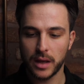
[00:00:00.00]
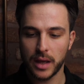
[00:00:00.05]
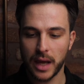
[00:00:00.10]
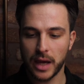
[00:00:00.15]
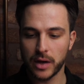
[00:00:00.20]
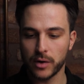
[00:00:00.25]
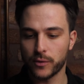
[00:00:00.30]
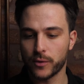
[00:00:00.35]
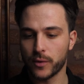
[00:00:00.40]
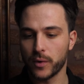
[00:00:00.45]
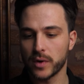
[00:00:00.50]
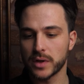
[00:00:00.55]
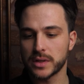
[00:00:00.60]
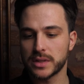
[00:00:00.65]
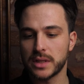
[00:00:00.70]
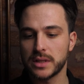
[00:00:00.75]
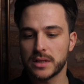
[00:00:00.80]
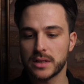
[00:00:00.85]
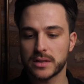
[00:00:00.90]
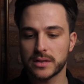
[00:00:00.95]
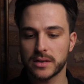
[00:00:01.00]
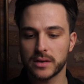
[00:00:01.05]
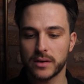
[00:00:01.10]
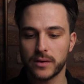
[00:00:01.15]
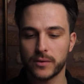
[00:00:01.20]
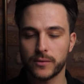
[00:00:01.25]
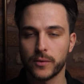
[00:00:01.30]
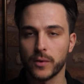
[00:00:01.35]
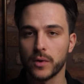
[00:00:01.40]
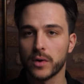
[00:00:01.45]
And of course, since it's
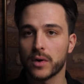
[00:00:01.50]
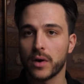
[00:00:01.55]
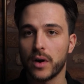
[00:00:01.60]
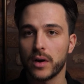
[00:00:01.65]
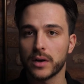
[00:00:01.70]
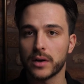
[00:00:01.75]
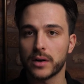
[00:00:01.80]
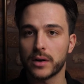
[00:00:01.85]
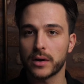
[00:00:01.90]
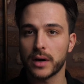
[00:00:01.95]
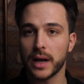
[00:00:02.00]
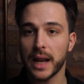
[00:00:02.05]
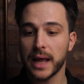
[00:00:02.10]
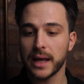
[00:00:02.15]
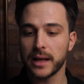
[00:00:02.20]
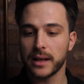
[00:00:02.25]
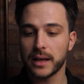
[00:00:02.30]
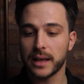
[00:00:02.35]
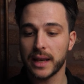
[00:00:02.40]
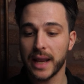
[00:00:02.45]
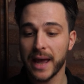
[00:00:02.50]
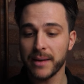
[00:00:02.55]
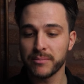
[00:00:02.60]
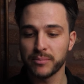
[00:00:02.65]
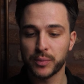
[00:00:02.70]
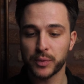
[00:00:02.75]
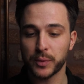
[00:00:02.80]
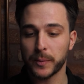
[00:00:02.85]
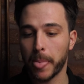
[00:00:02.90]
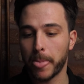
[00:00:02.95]
a full color
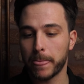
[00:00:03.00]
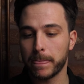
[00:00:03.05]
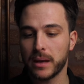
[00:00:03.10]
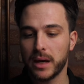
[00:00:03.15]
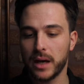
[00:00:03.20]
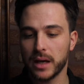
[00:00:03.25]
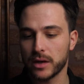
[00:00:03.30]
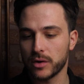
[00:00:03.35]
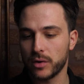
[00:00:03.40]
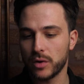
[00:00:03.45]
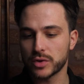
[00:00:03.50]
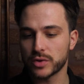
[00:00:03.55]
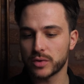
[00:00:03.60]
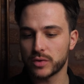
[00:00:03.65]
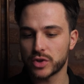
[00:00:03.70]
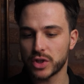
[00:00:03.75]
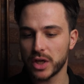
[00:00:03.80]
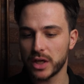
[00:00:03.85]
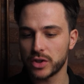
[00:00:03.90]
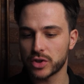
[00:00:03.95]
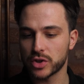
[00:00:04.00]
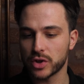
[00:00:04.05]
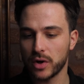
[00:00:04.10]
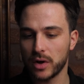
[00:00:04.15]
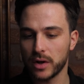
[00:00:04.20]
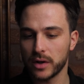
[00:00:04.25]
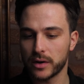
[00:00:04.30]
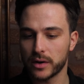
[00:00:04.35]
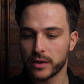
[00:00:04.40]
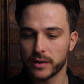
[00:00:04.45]
lamp, I can also change
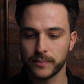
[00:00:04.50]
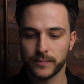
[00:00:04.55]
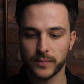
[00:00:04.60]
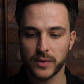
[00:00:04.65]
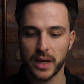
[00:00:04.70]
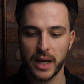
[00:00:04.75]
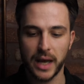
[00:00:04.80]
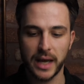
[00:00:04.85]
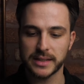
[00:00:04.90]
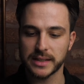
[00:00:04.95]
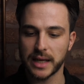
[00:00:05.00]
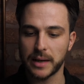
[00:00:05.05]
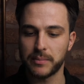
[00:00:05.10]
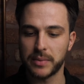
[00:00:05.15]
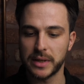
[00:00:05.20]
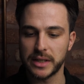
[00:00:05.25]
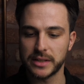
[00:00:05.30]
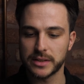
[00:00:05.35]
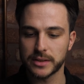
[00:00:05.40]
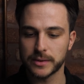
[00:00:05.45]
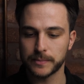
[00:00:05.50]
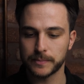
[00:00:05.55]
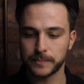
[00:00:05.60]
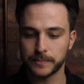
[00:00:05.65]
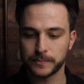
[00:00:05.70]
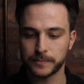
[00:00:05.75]
color as I please.